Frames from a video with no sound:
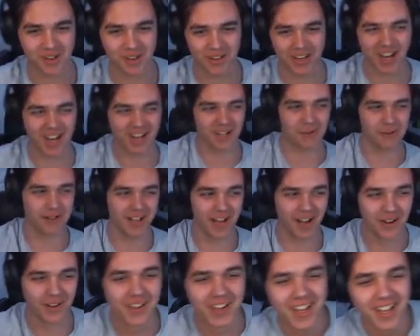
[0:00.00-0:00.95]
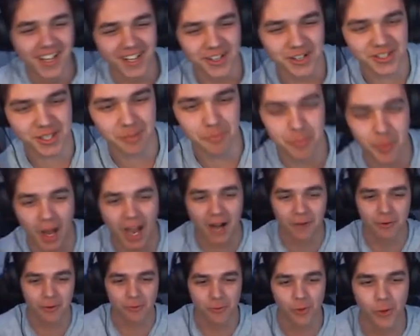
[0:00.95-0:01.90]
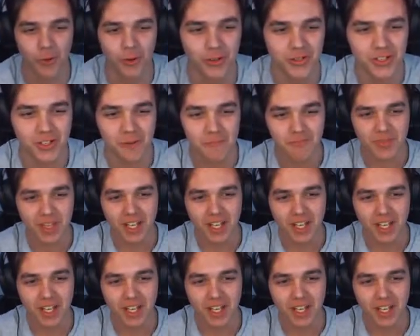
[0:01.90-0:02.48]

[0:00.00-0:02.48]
Okay, here we go. Here's the pirate rules.